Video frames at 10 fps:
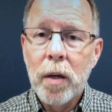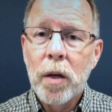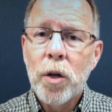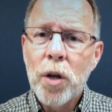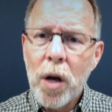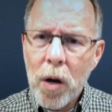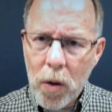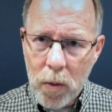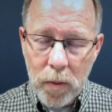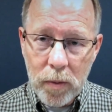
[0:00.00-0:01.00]

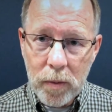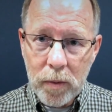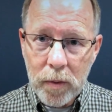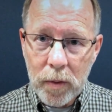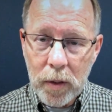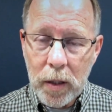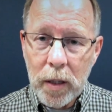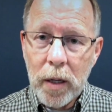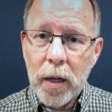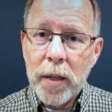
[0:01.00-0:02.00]
Know
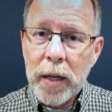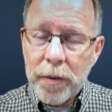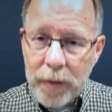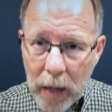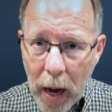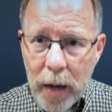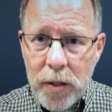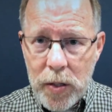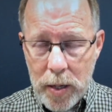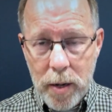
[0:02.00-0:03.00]
that if God
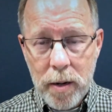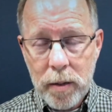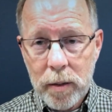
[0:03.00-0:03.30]
is there